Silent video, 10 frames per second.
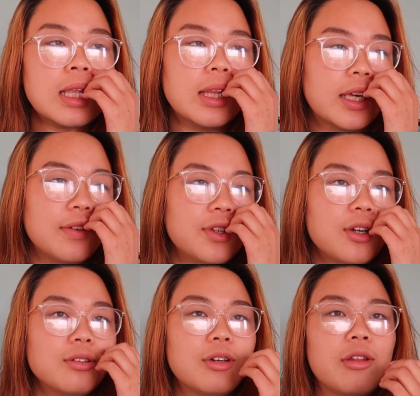like if you
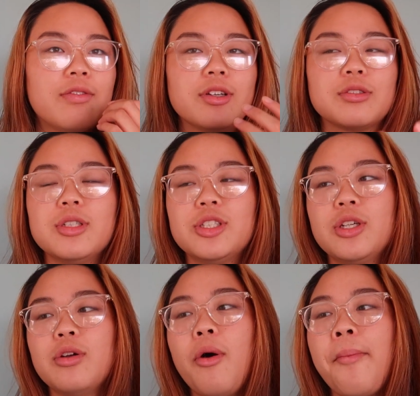don't know the first
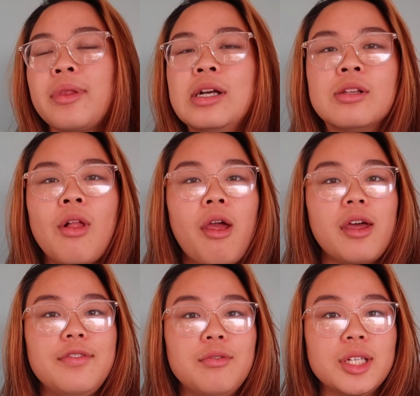question, or
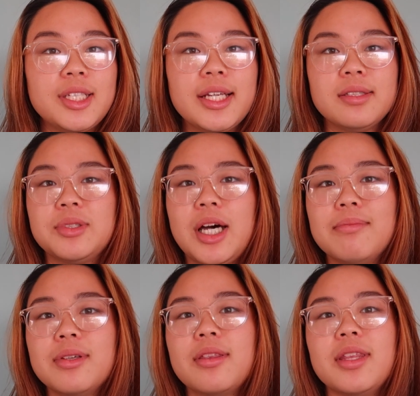if you want to take some
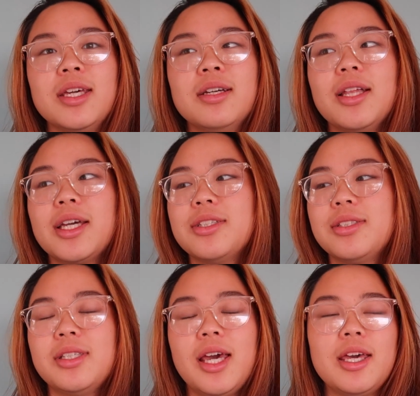time to think, like
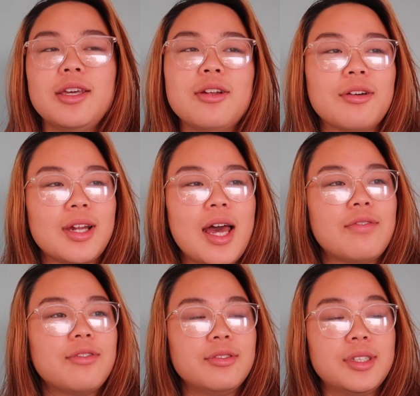just say, you know, can I
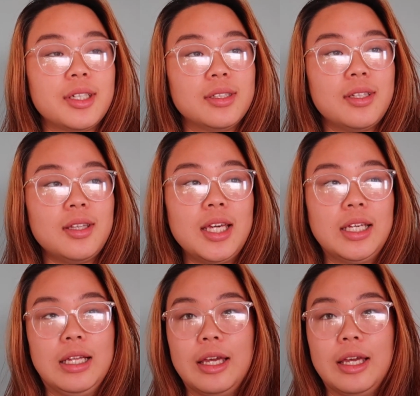have a few seconds to think?